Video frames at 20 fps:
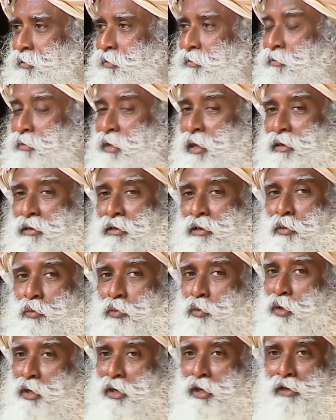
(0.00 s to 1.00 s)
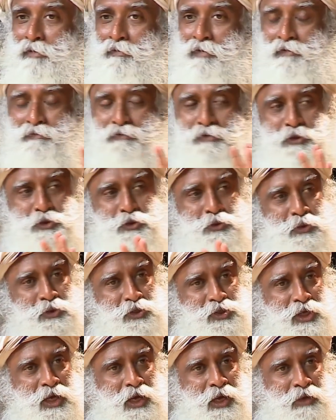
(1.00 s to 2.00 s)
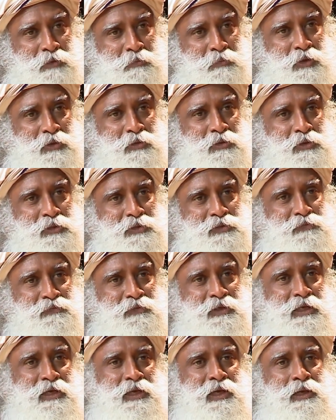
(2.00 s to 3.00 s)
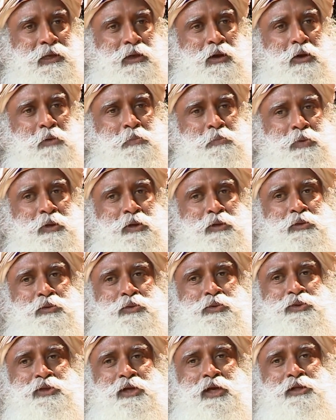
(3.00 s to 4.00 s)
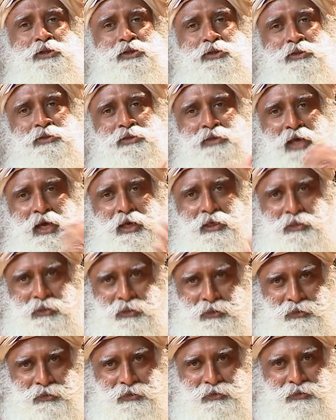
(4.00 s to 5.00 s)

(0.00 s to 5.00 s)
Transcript: then the world will for sure shine because we cannot produce a society